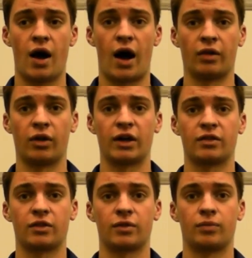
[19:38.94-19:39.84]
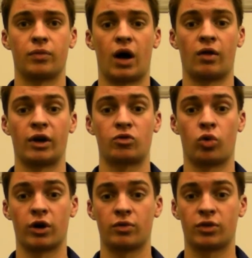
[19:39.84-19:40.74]
I liked
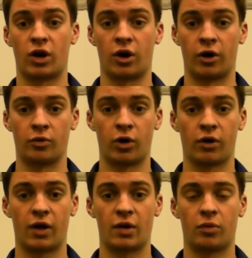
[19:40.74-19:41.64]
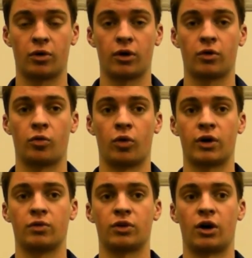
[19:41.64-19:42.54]
working with the hardware a lot more,
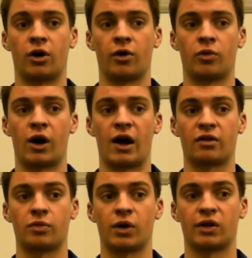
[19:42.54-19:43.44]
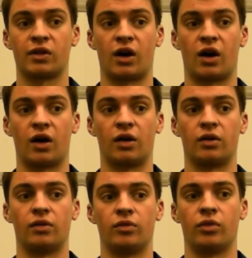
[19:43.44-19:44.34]
working with the hardware aspect
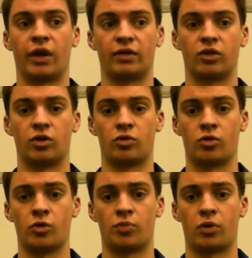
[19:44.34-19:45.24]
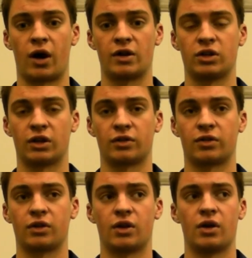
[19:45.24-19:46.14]
on like the group project,
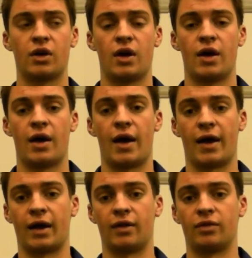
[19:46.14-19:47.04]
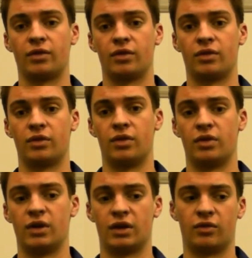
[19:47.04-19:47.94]
and
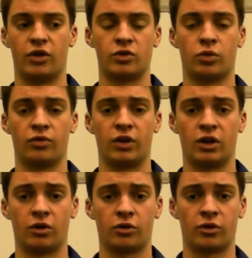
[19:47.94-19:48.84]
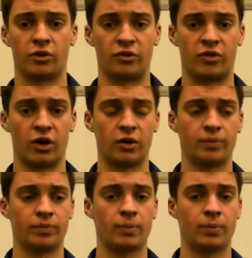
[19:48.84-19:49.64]
the individual videos are fun.